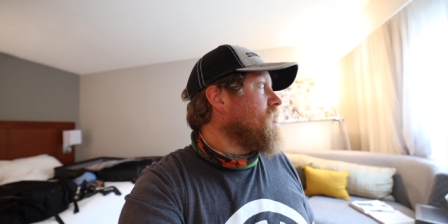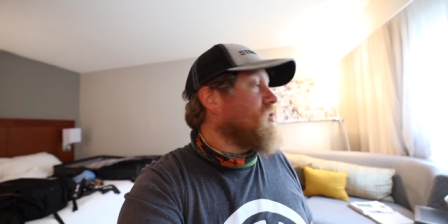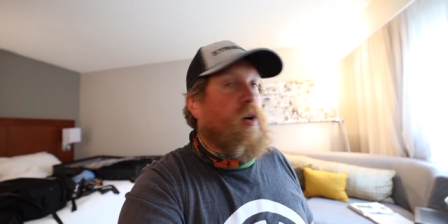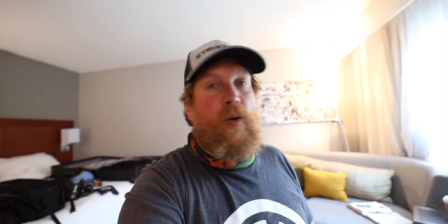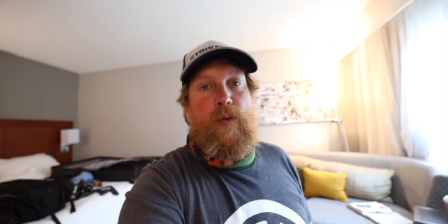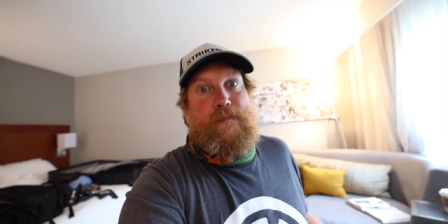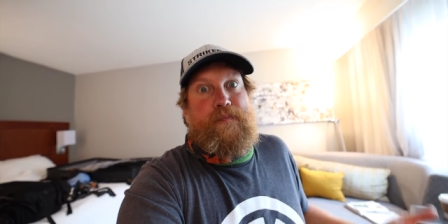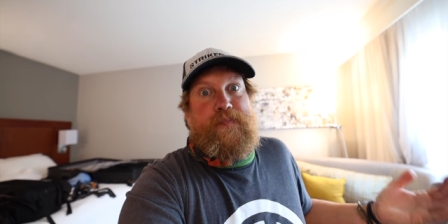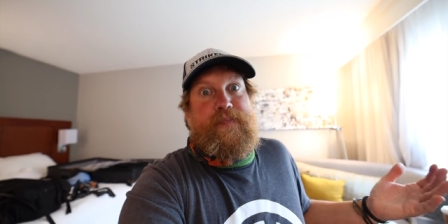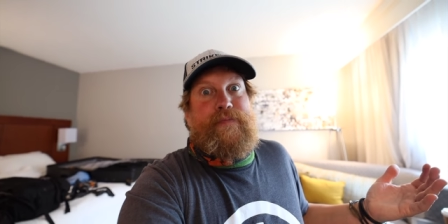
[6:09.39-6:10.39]
So
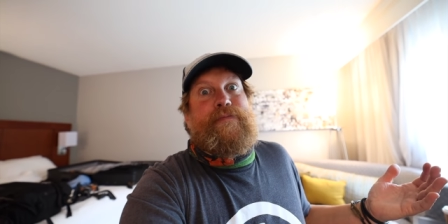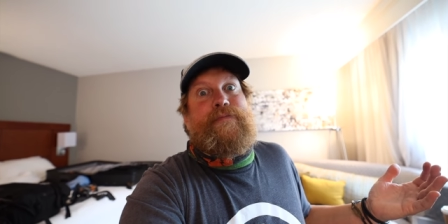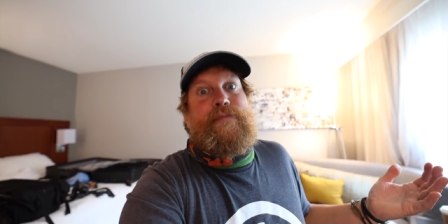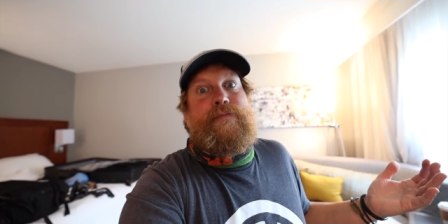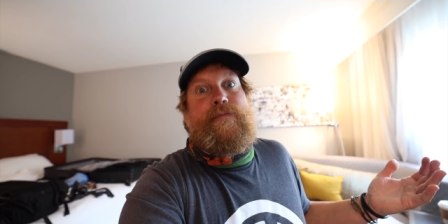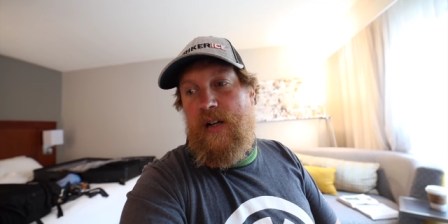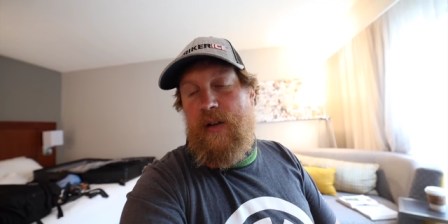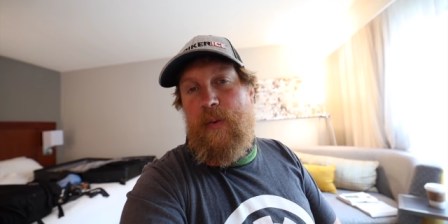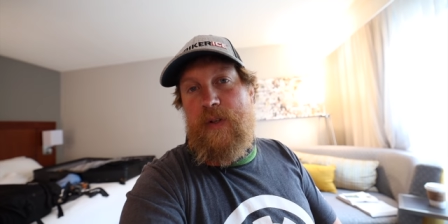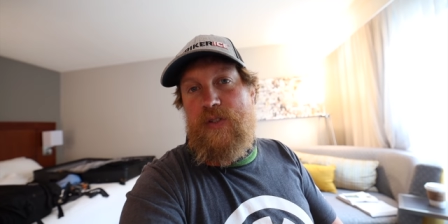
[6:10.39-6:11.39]

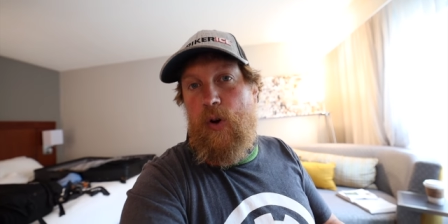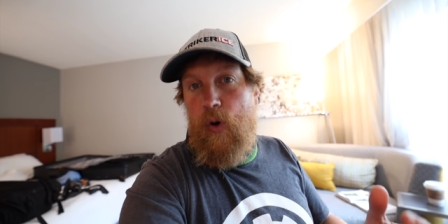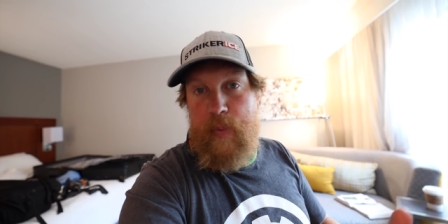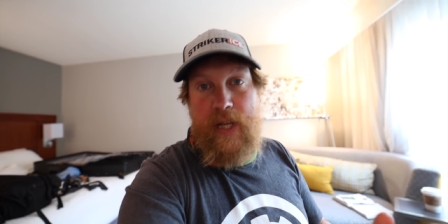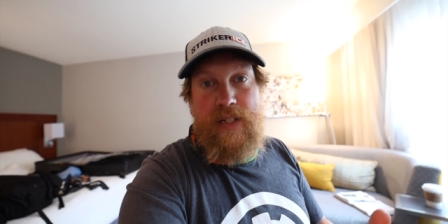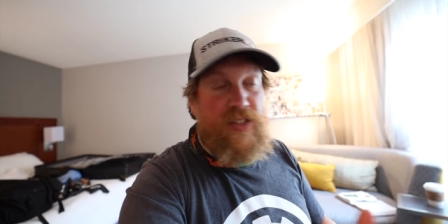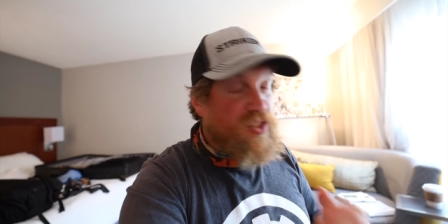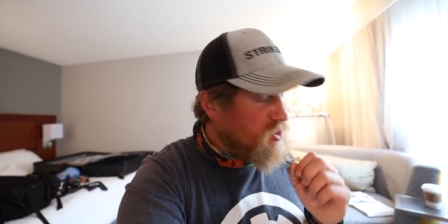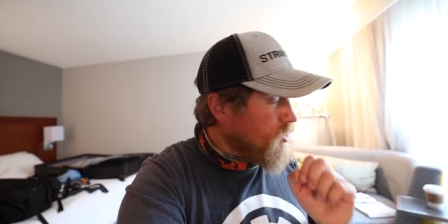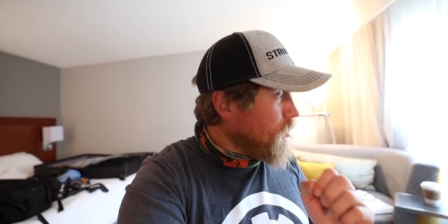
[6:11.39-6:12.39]
I was hoping to
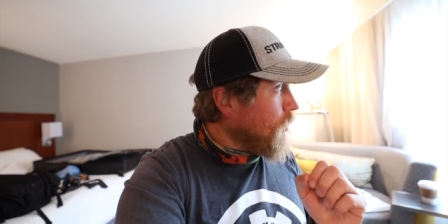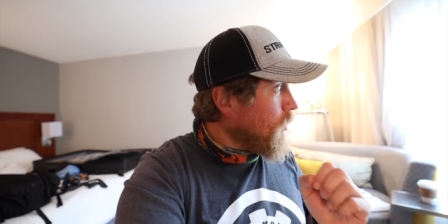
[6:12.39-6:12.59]
scoot